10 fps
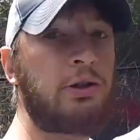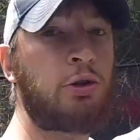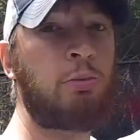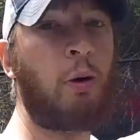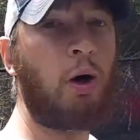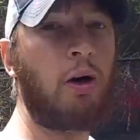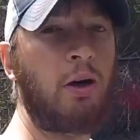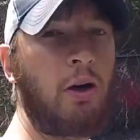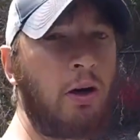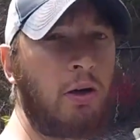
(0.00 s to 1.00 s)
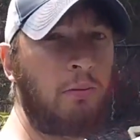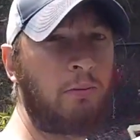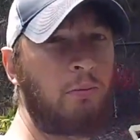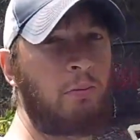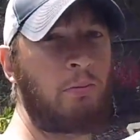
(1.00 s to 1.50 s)
two-part
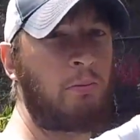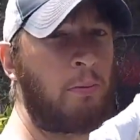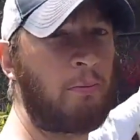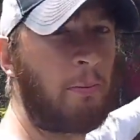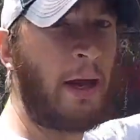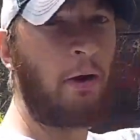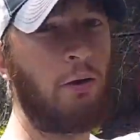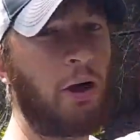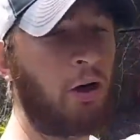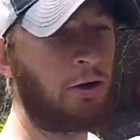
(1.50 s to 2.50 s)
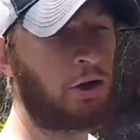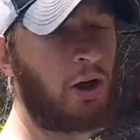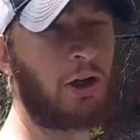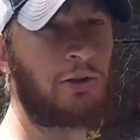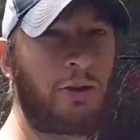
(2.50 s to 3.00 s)
mount, and I'll show
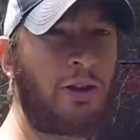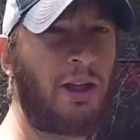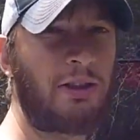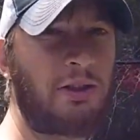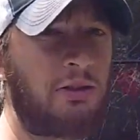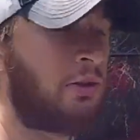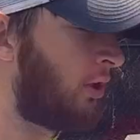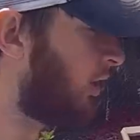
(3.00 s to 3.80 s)
how to do that too.